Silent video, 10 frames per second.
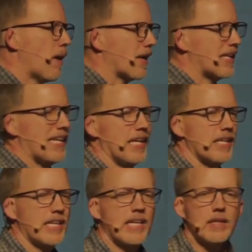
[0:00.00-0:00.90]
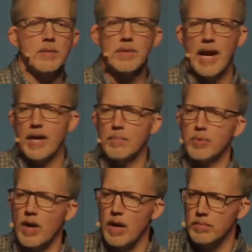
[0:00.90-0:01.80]
about a king in a kingdom that had
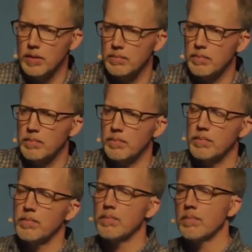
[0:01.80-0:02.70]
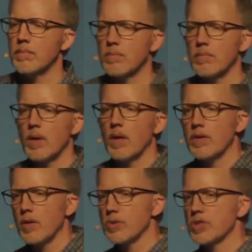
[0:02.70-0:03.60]
a problem.
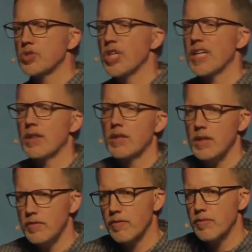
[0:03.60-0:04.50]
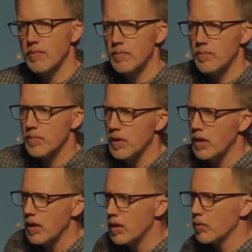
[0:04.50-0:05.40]
There was a chicken thief
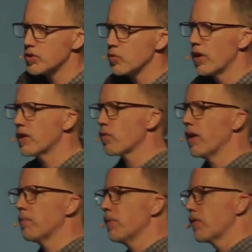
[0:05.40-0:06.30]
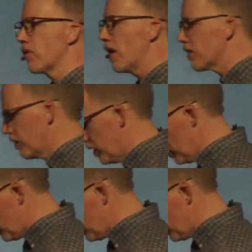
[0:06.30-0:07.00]
that was running rampant throughout the